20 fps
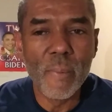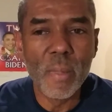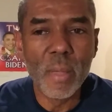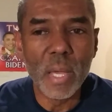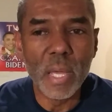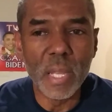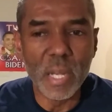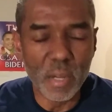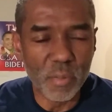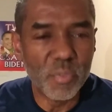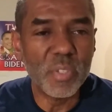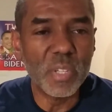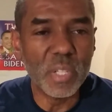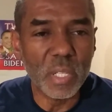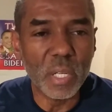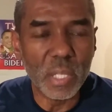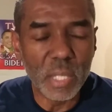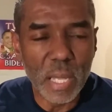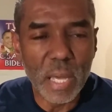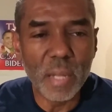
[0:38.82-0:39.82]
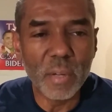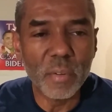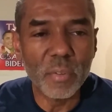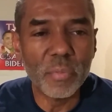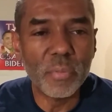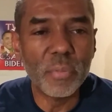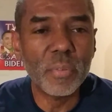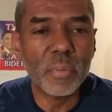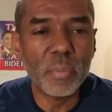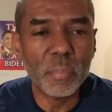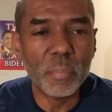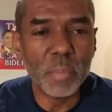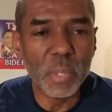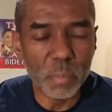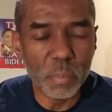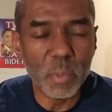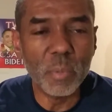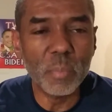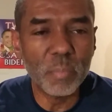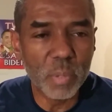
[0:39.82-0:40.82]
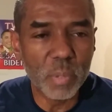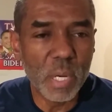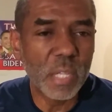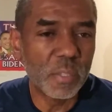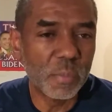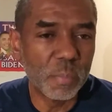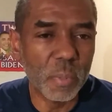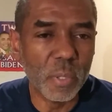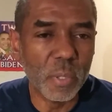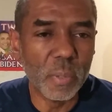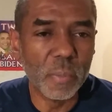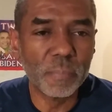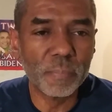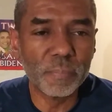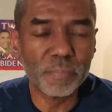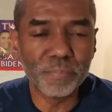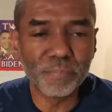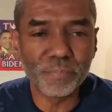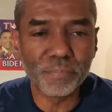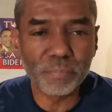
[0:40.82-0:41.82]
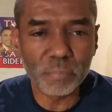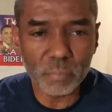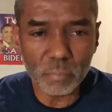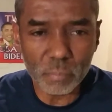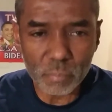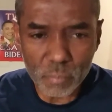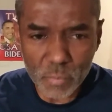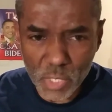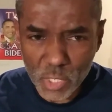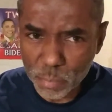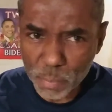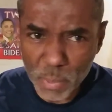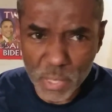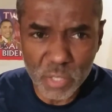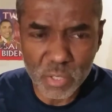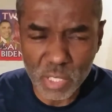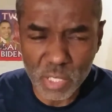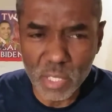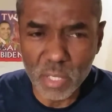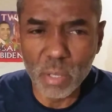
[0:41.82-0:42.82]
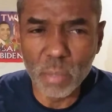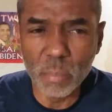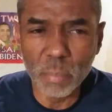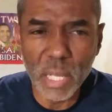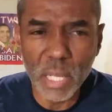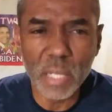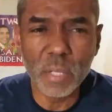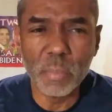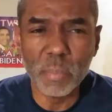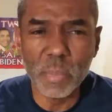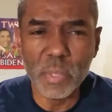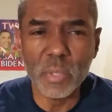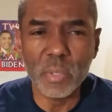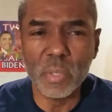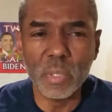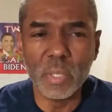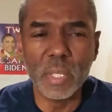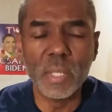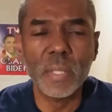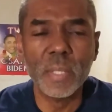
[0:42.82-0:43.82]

And I've seen a lot of people prosper, especially in our black community.